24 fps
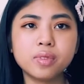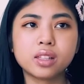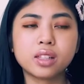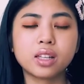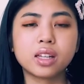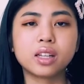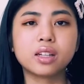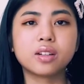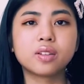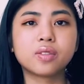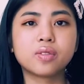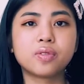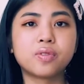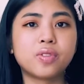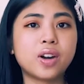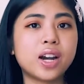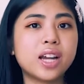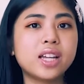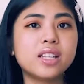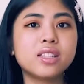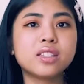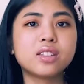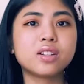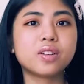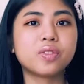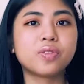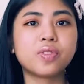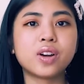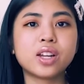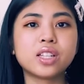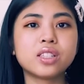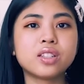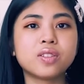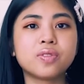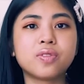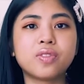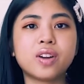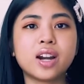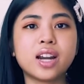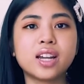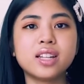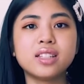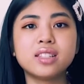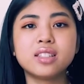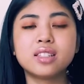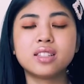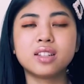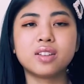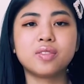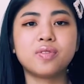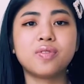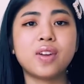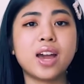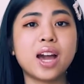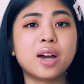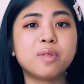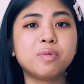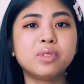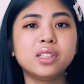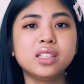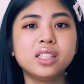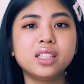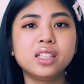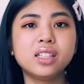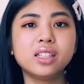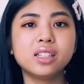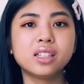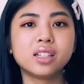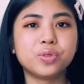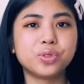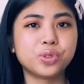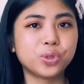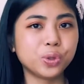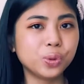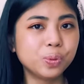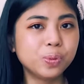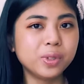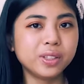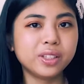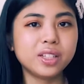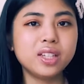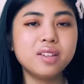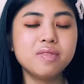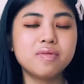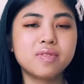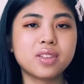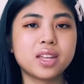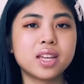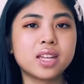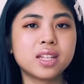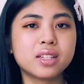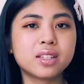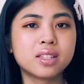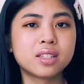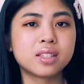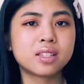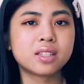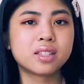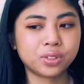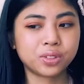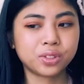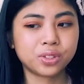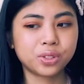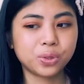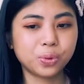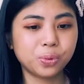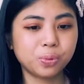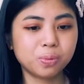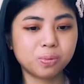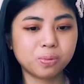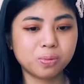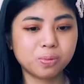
like friends or friends of friends and family, do believe this. So